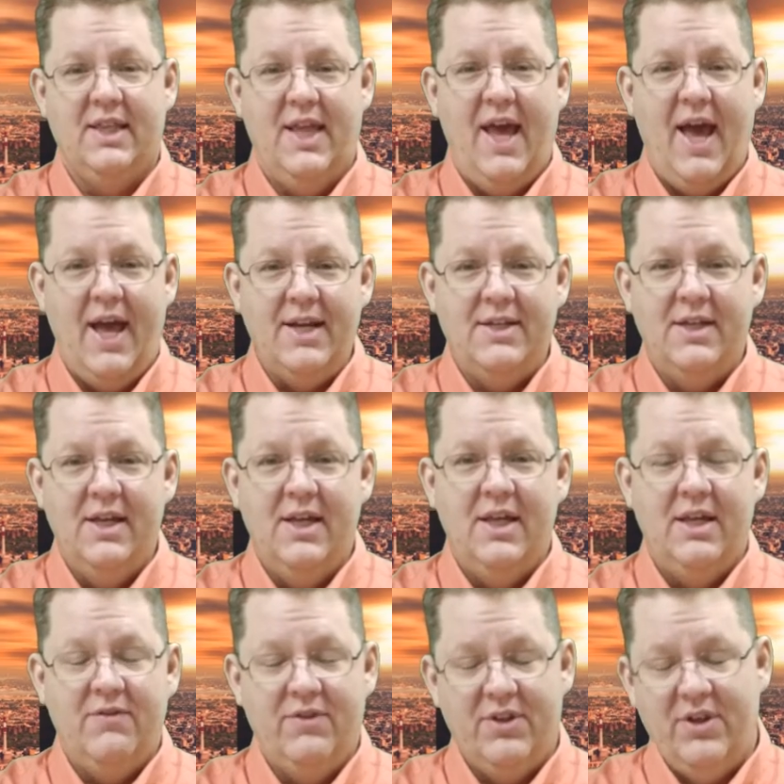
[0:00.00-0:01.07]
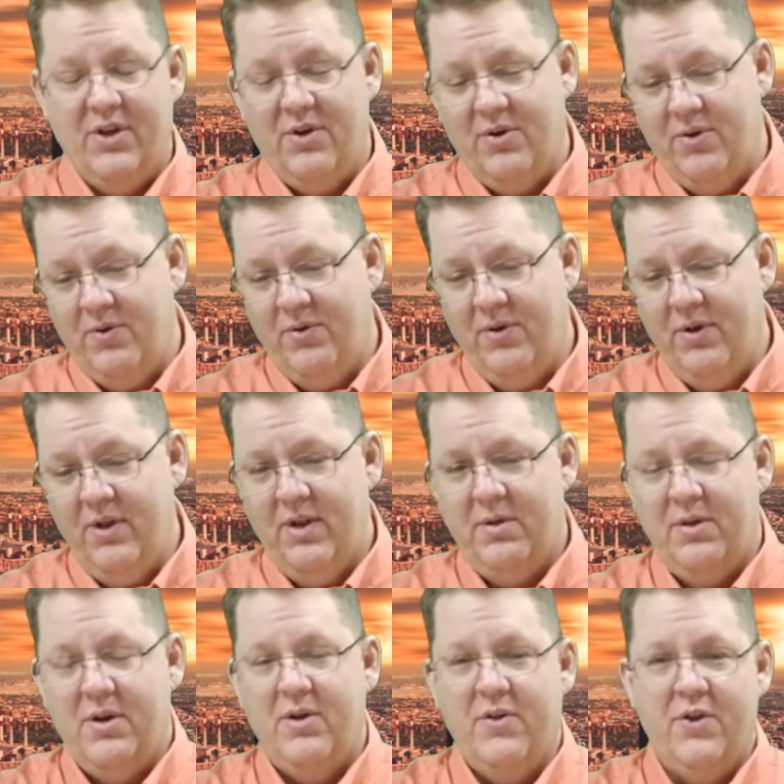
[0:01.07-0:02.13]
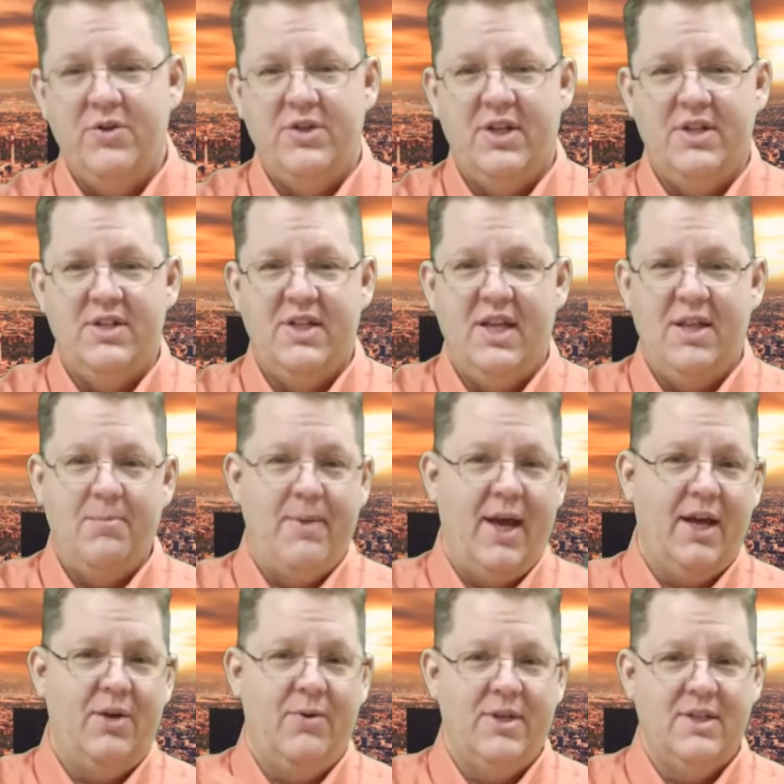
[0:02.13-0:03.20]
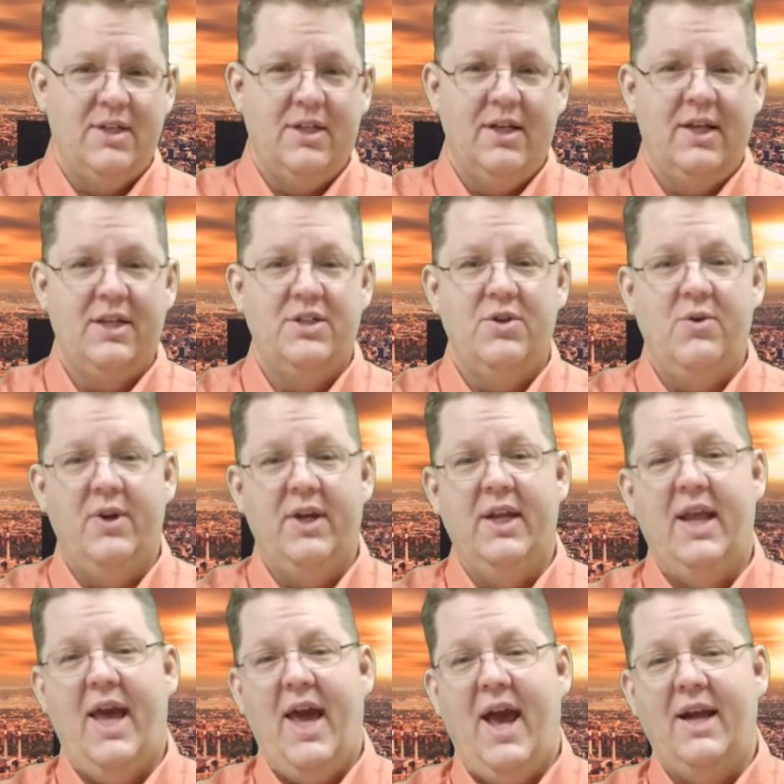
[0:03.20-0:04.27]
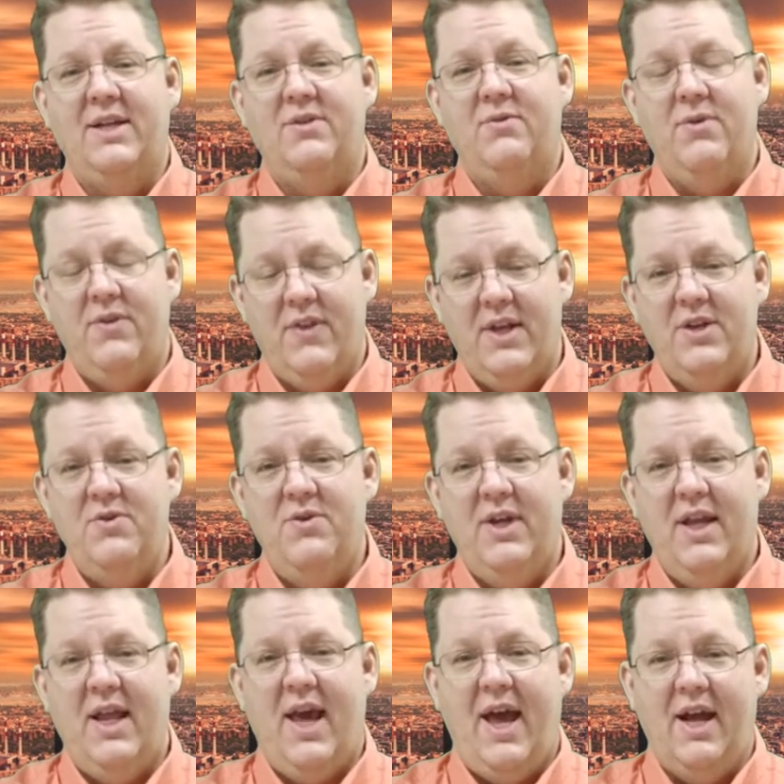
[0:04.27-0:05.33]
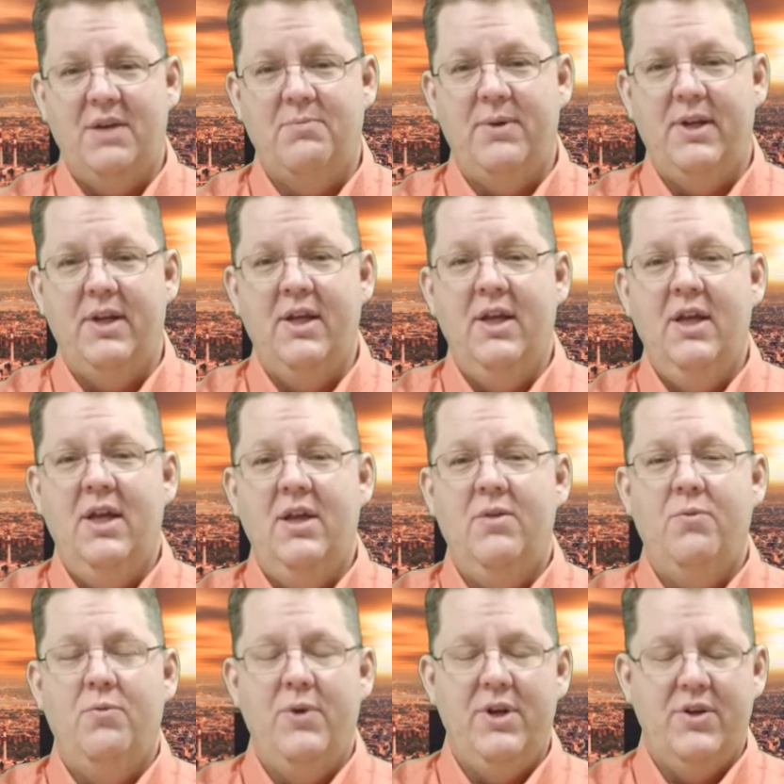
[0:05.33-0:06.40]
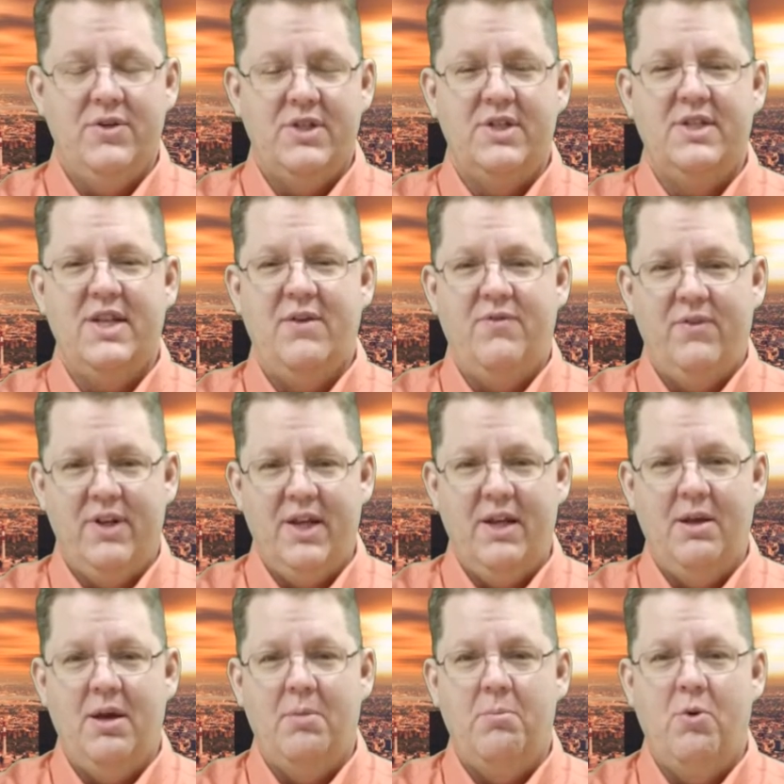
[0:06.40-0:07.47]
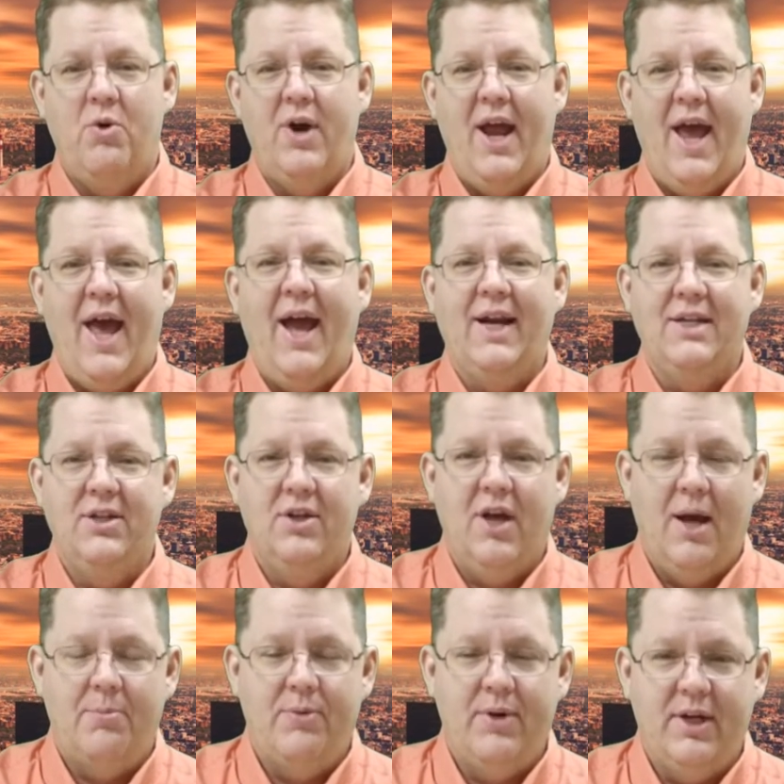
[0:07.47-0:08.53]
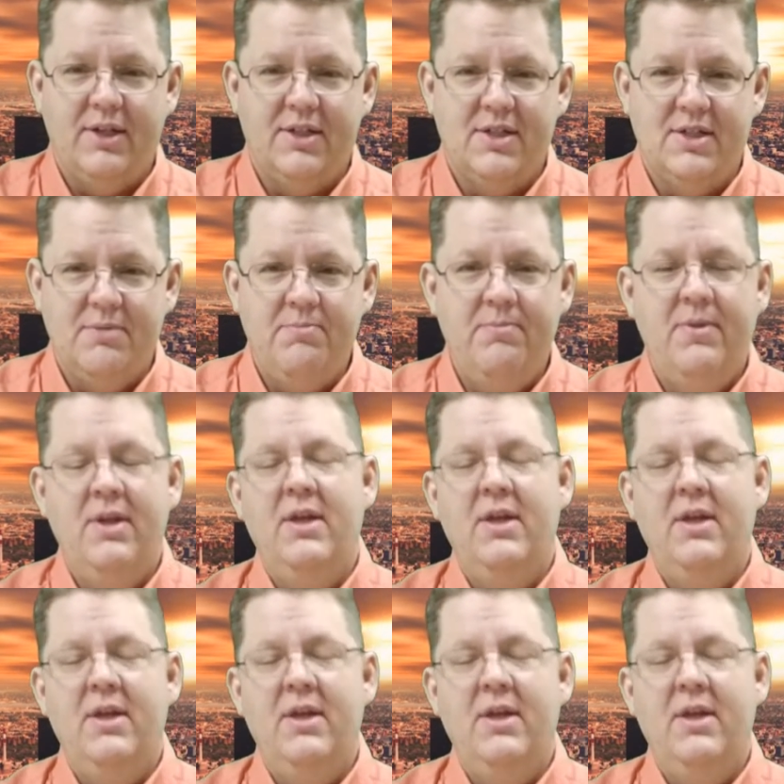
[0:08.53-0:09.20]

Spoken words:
that, even though there are those that say that Mac OS and Linux don't get hacked. Well, they do get hacked, but Windows is definitely a more hacked operating system.